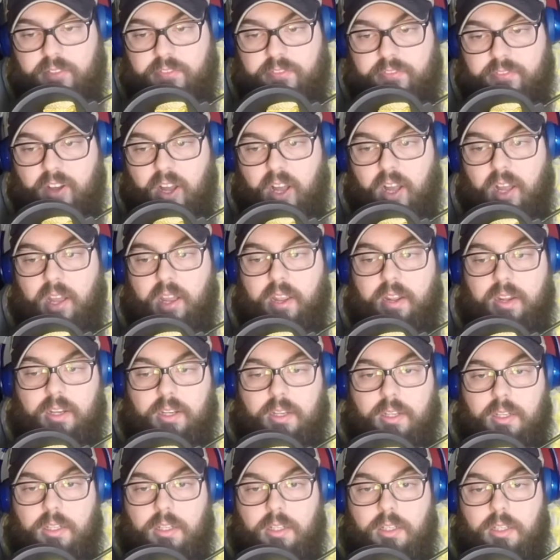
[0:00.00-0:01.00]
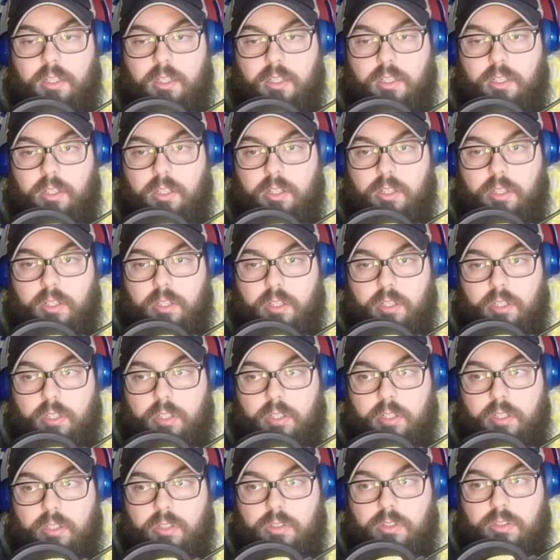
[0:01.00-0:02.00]
find
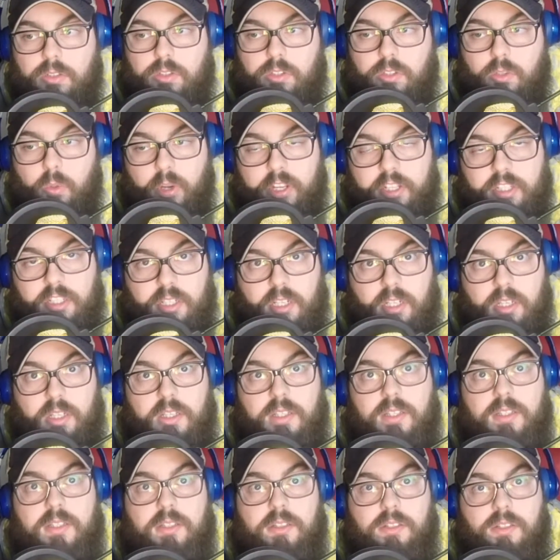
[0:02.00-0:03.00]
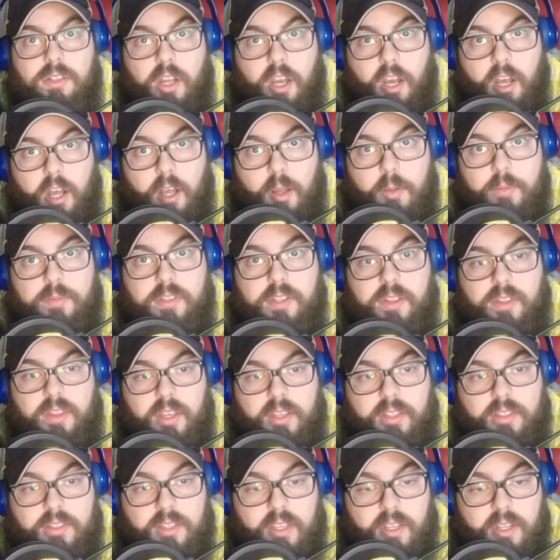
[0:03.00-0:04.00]
switches, knobs, and
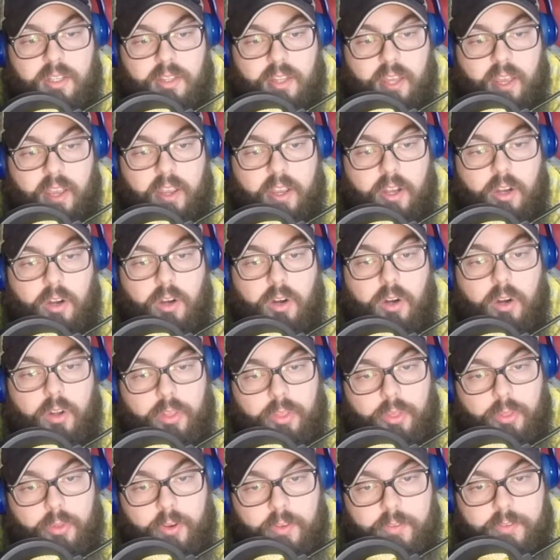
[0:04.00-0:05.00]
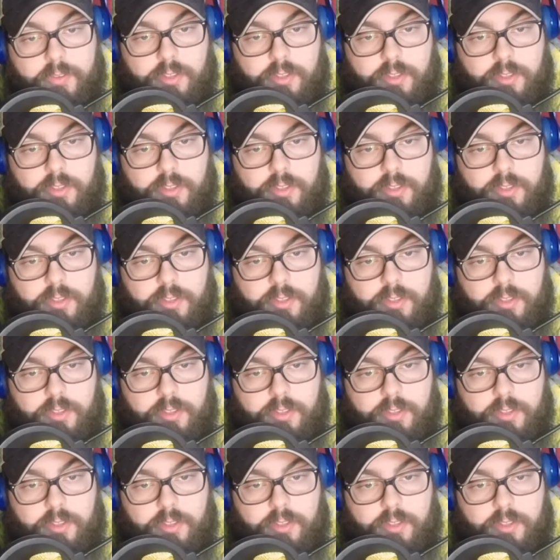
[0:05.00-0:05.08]
things like that are thrift